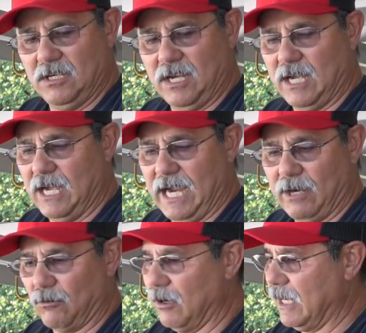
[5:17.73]

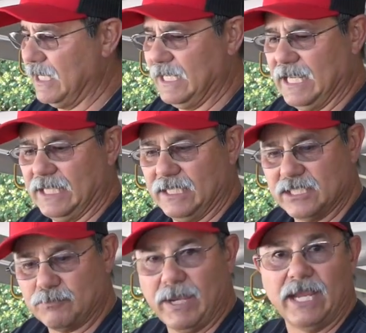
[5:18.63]
I-rod, and
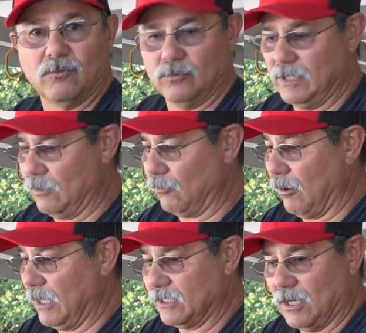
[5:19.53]
this bait and
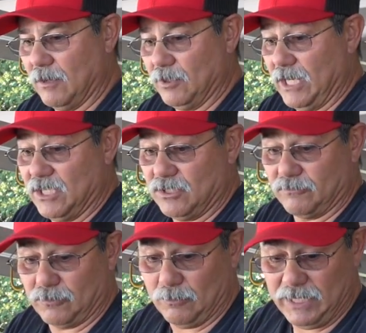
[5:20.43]
rod combination
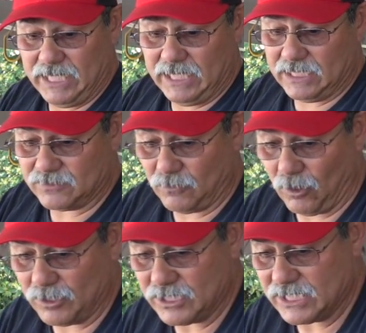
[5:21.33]
for me, as
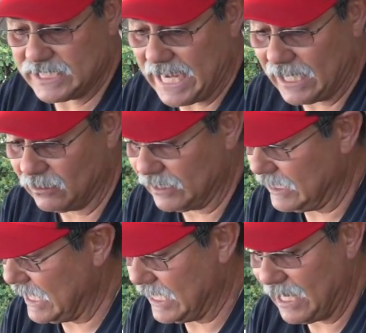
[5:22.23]
far as the saddle
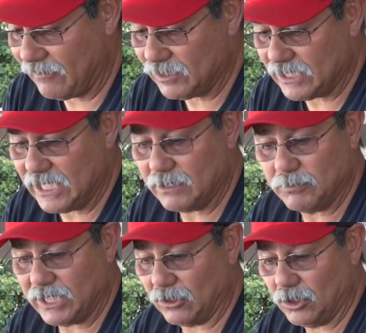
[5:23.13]
and everything,
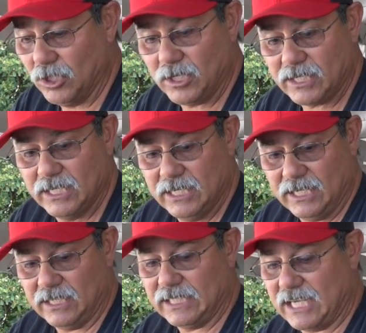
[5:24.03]
bigger hook,
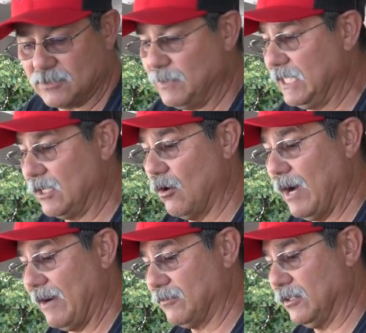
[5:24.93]
allows me to go
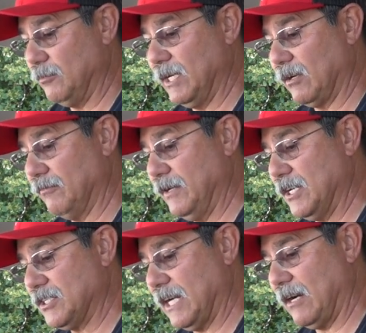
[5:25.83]
after the bigger
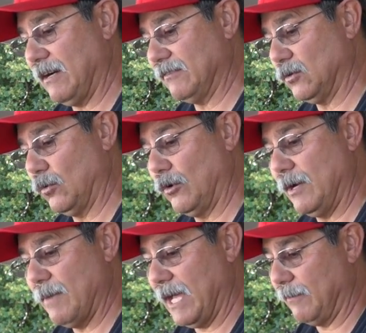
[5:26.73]
fish and I don't have to
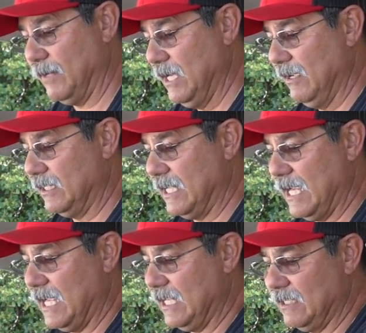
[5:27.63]
worry about them.
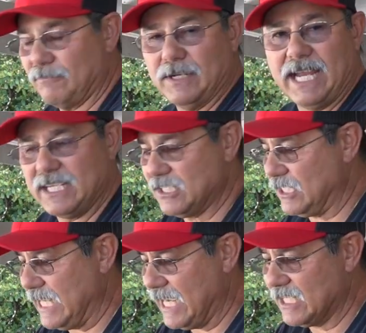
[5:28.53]
The finesse,
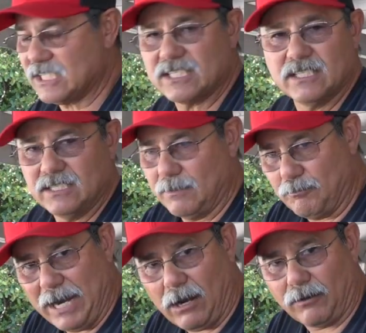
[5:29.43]
yes.
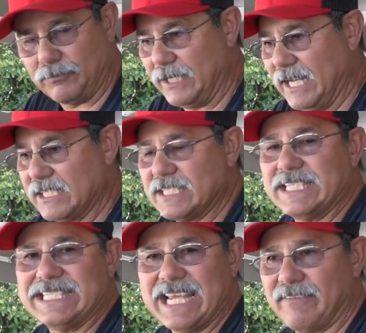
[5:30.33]
Power finesse,
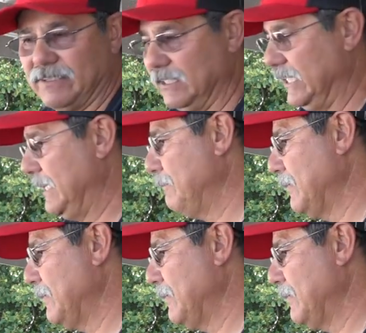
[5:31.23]
definitely.